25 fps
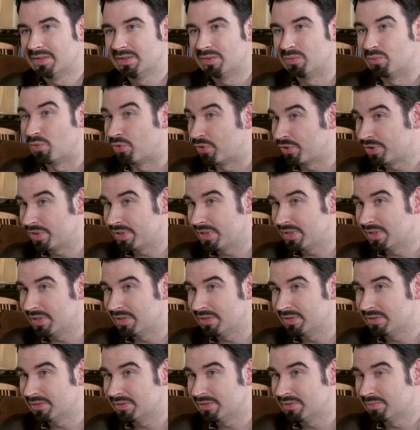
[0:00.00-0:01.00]

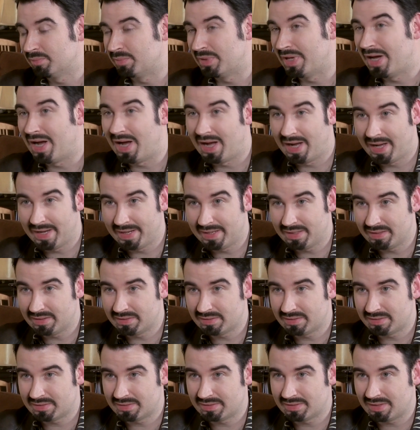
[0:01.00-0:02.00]
working
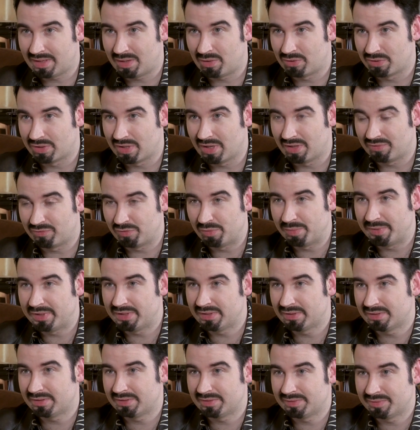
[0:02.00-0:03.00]
behind our
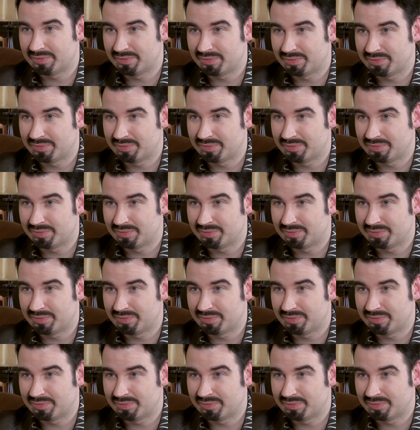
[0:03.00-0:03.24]
government?